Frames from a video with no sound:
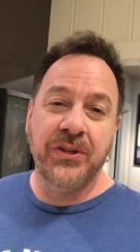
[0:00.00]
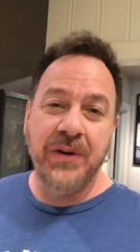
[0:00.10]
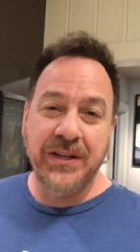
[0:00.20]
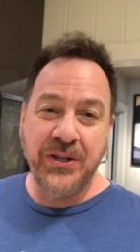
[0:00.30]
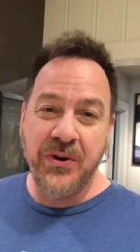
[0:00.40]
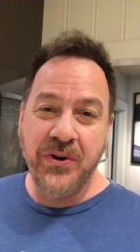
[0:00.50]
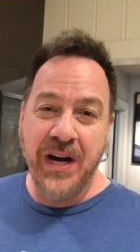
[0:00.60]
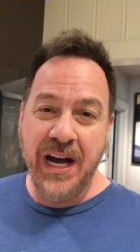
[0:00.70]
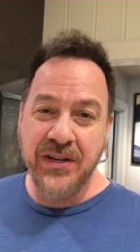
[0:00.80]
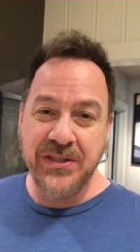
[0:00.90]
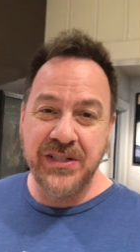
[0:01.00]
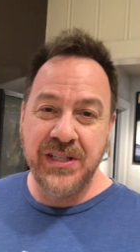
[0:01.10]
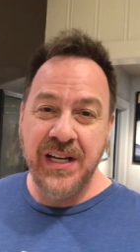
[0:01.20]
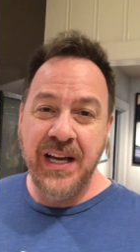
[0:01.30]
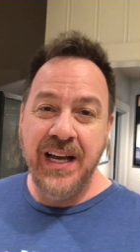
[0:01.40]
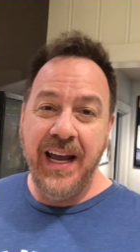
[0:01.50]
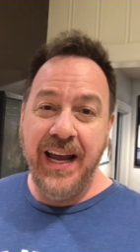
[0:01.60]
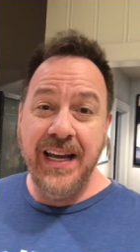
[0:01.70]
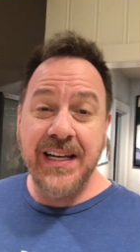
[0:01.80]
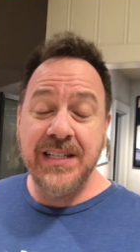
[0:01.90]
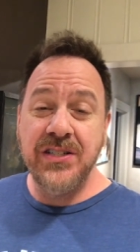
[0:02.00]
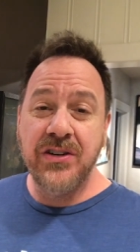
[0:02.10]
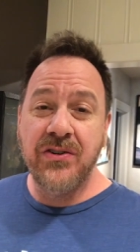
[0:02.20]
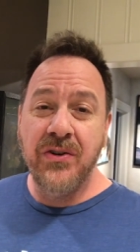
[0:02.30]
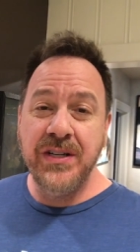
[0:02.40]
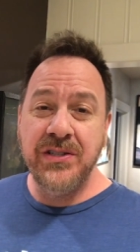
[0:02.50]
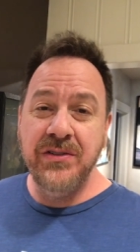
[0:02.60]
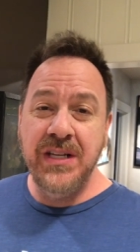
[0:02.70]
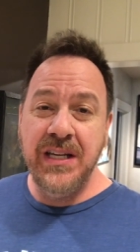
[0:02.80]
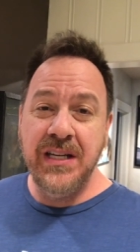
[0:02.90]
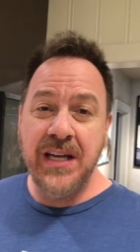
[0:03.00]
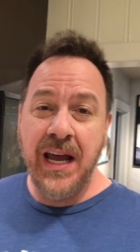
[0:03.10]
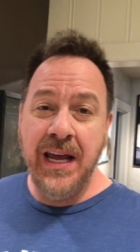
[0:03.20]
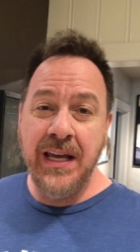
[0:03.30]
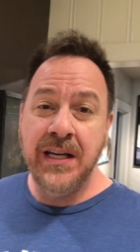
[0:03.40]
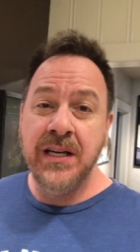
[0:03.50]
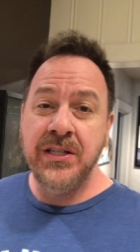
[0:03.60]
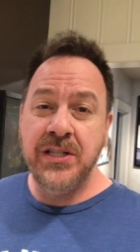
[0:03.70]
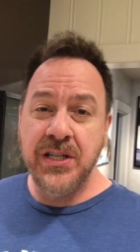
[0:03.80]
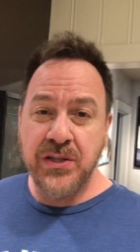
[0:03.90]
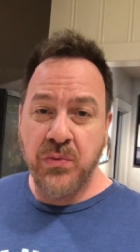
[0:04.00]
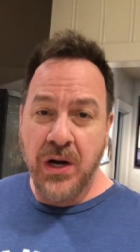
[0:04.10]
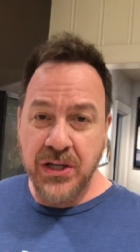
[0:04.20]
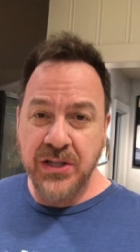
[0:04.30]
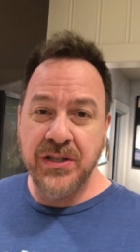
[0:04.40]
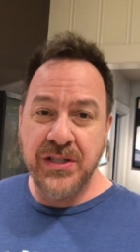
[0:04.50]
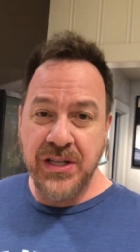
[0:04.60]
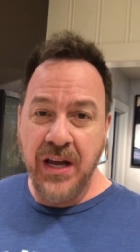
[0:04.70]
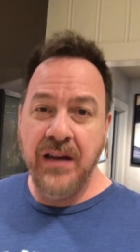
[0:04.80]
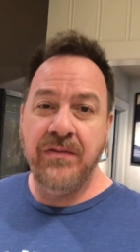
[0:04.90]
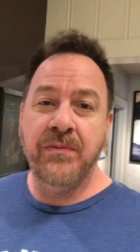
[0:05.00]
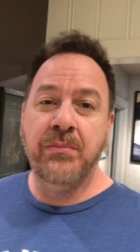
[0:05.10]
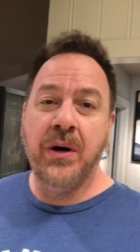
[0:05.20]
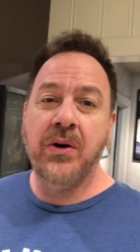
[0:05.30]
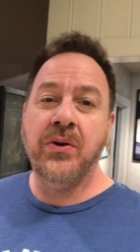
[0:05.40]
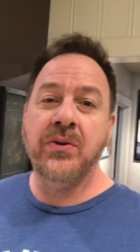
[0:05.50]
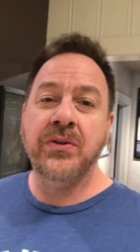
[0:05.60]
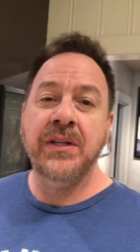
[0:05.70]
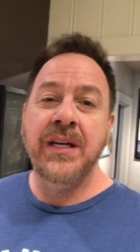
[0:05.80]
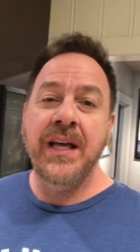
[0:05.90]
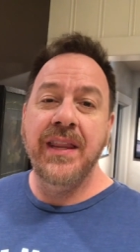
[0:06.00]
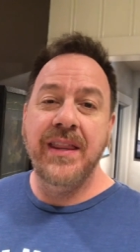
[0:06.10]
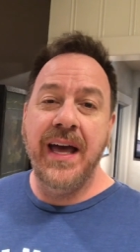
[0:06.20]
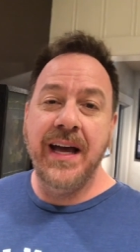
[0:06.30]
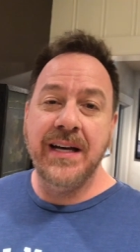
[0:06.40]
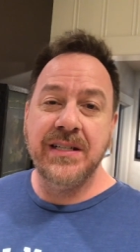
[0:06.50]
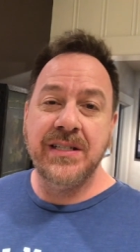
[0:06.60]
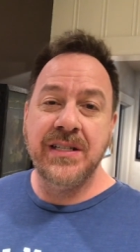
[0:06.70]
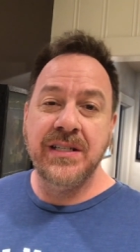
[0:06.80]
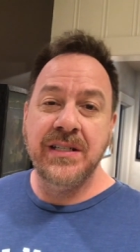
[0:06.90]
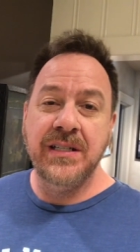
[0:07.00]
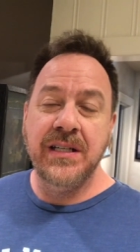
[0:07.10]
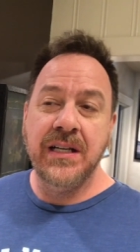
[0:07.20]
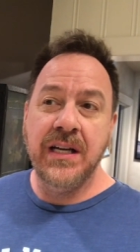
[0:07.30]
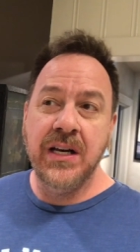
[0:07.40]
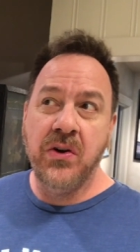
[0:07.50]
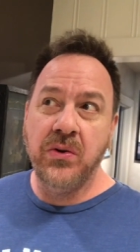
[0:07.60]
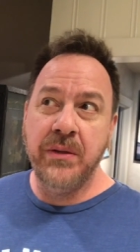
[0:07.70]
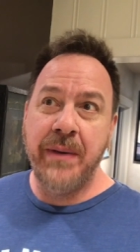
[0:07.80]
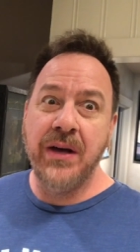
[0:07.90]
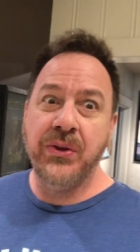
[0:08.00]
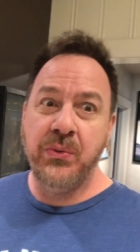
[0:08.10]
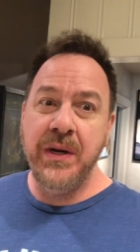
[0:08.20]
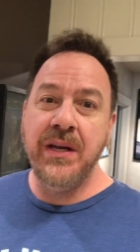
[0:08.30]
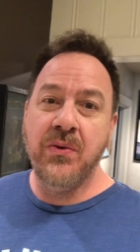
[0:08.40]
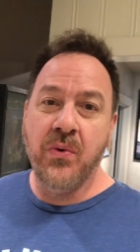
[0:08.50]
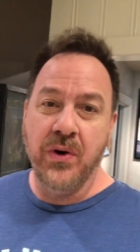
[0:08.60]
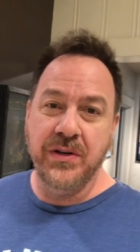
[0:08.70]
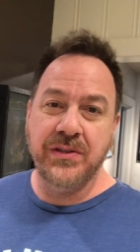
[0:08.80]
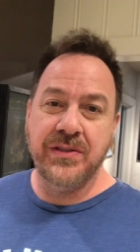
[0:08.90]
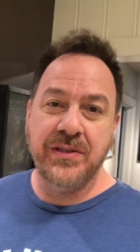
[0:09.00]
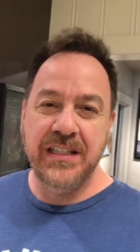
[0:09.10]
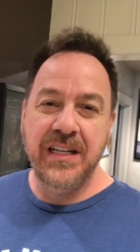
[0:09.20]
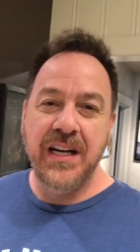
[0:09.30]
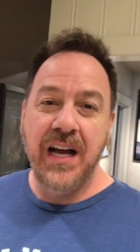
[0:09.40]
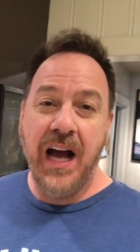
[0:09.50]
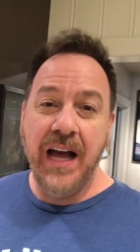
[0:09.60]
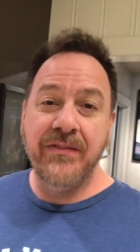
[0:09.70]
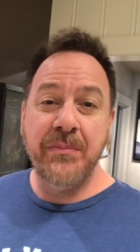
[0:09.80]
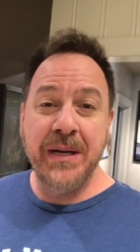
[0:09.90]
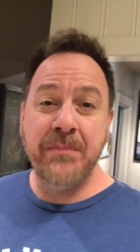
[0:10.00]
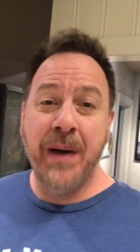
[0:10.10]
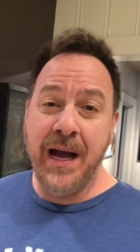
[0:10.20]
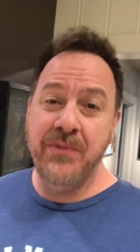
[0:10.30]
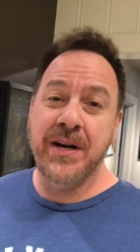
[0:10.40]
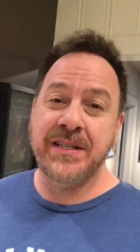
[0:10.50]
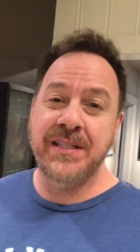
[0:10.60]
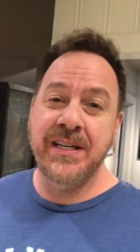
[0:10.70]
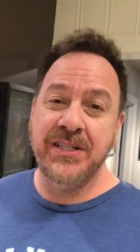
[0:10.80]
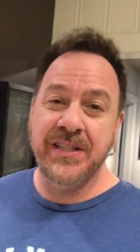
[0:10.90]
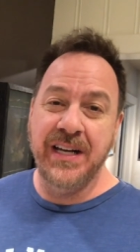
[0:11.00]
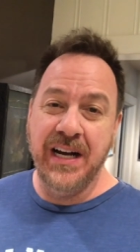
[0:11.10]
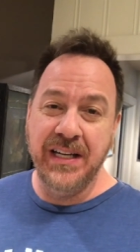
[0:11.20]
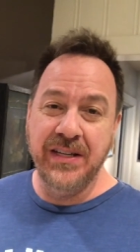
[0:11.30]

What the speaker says: throughout the whole house. And you're going to need a dishwasher safe bowl that can hold about 3 quarts. I have a big Pyrex dish that I